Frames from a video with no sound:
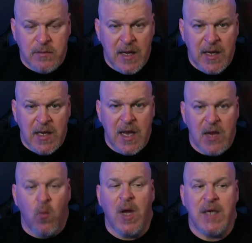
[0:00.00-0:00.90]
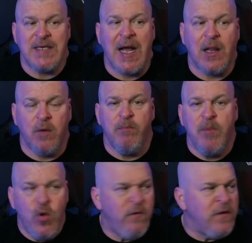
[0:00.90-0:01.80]
a, a $1
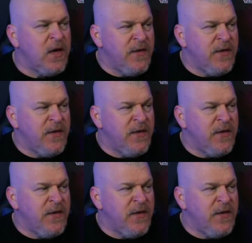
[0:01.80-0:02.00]
move.